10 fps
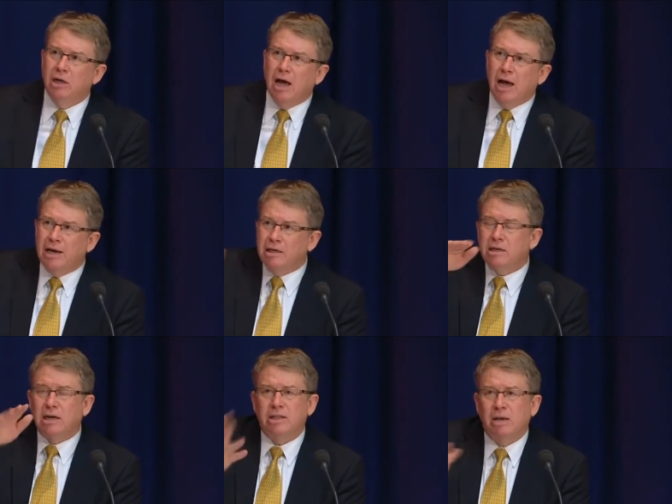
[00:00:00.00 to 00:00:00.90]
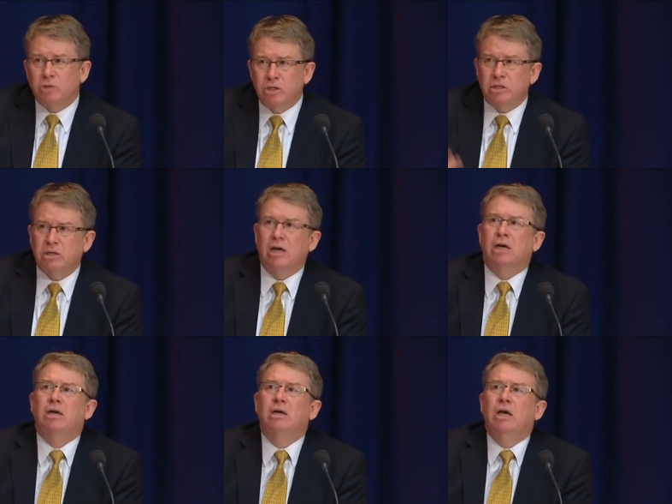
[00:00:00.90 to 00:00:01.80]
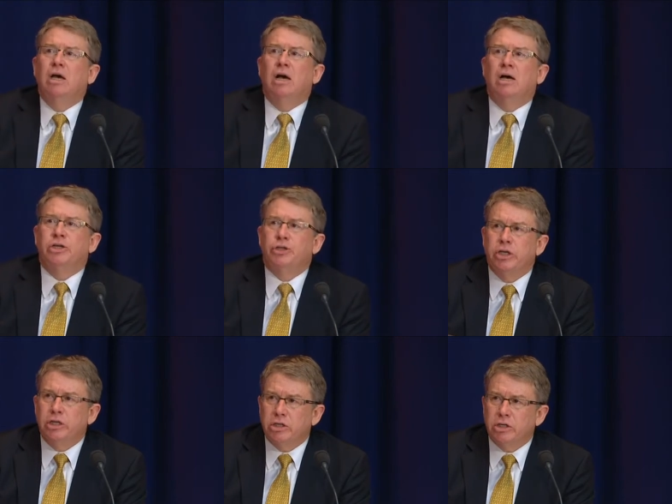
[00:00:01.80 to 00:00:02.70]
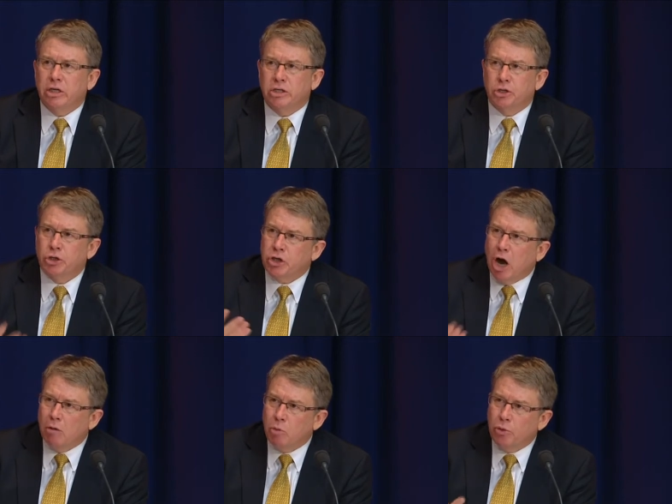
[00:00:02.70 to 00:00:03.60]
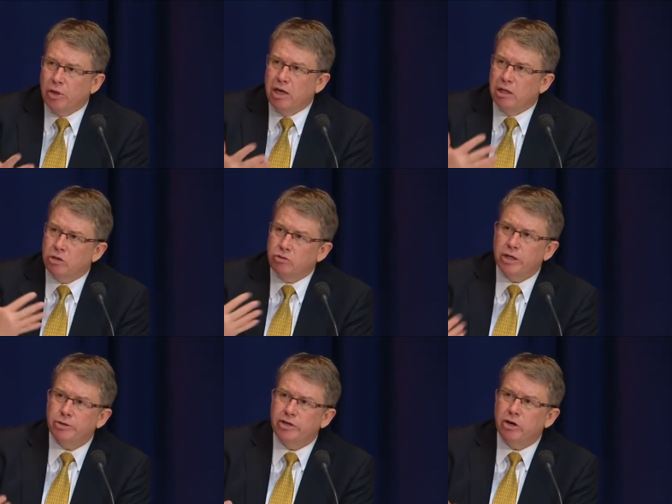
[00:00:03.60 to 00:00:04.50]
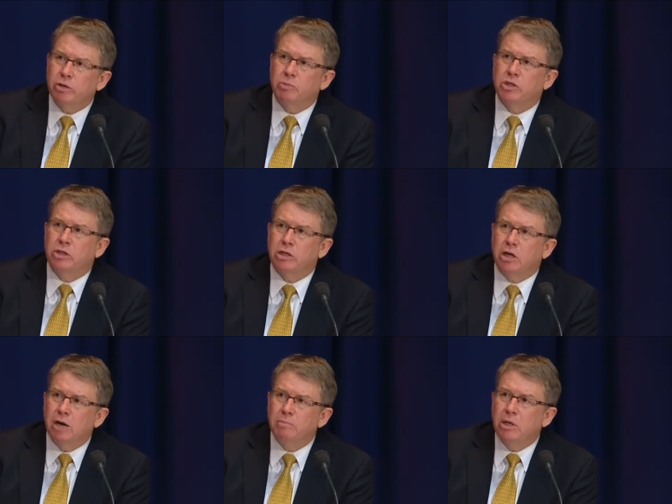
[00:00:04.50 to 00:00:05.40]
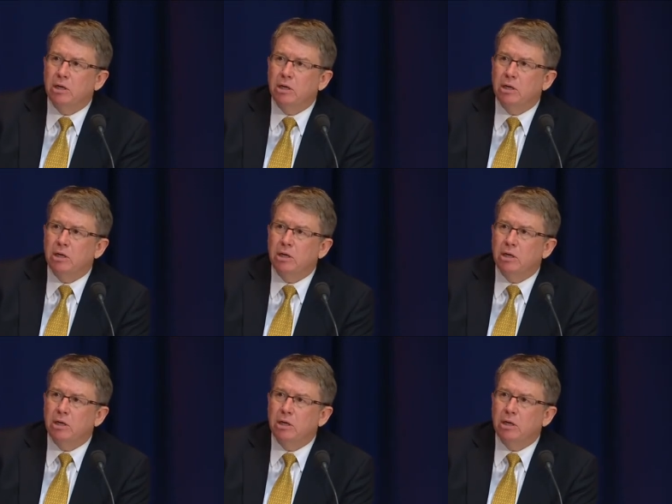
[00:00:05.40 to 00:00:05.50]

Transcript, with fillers: And, and that was uh, uh, seen as, as a desirable thing in the Treasury documents at the time.